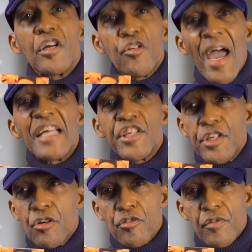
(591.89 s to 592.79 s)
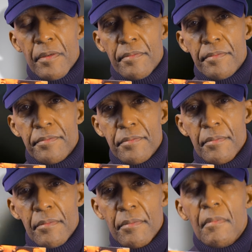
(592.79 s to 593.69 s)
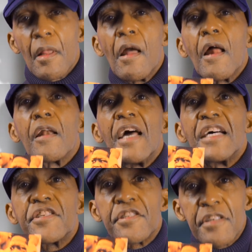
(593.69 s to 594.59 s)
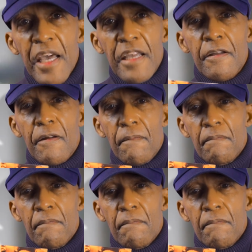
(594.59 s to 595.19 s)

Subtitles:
grandchildren, let's take